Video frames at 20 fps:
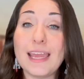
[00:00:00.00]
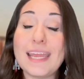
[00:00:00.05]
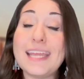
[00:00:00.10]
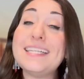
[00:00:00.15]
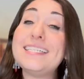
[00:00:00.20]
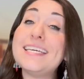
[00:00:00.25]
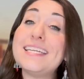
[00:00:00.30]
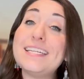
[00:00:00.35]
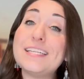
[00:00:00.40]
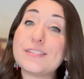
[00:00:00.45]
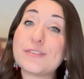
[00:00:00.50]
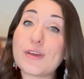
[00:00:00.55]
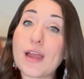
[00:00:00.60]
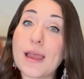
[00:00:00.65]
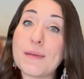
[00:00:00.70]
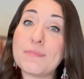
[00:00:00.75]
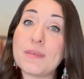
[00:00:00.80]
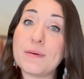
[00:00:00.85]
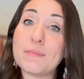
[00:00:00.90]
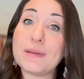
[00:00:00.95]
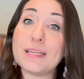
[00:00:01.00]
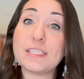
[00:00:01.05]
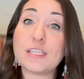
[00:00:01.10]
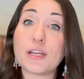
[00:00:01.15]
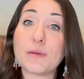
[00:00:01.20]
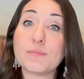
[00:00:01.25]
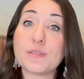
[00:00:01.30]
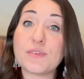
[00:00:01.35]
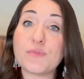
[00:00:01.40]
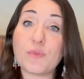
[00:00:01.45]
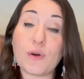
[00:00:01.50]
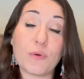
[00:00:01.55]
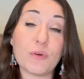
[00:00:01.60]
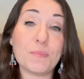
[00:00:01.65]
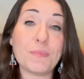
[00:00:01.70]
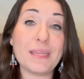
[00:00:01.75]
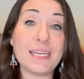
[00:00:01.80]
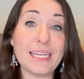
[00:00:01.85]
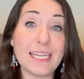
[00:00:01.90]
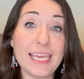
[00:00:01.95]
he did describe them in terms of what
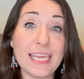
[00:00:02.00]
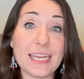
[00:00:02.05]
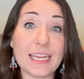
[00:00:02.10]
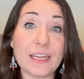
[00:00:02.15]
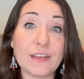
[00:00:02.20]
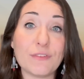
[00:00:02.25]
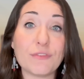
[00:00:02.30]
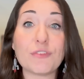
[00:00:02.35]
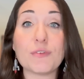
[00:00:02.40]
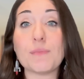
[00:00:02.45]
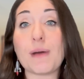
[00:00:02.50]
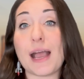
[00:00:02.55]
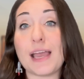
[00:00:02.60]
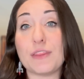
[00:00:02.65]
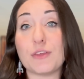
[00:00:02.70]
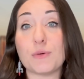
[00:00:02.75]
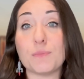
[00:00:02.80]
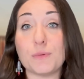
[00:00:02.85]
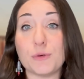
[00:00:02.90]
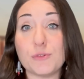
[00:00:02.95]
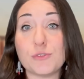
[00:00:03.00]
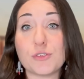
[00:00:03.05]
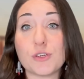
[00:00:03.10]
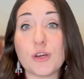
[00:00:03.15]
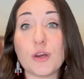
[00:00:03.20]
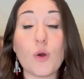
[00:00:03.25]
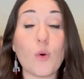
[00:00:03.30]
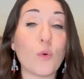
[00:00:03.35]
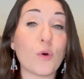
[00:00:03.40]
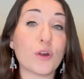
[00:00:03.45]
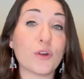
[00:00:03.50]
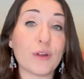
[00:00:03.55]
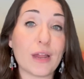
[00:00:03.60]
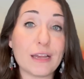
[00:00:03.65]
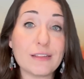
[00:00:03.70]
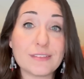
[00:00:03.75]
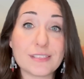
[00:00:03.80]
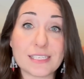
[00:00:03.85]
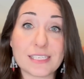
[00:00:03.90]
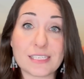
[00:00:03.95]
would be needed from either booster or
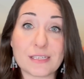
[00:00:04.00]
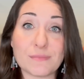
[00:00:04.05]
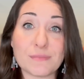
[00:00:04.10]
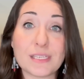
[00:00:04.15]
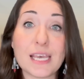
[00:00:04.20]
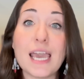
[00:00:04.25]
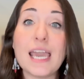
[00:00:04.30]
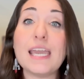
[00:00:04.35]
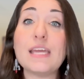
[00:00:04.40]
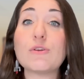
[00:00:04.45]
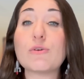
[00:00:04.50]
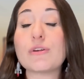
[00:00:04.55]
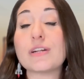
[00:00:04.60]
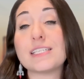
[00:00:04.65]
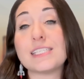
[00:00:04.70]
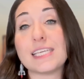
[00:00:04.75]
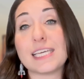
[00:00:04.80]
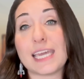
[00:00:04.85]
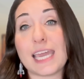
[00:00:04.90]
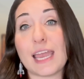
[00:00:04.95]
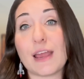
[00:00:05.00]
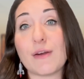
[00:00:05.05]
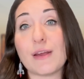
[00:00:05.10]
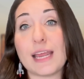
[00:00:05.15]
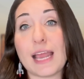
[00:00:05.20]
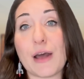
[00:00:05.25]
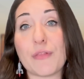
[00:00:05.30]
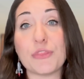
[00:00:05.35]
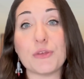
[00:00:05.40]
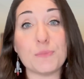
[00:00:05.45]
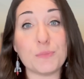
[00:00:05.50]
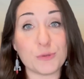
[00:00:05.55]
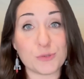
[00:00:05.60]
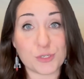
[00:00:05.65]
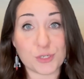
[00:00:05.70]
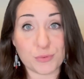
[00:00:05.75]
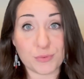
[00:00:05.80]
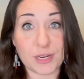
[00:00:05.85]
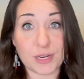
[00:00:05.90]
ground systems in order to carry out the booster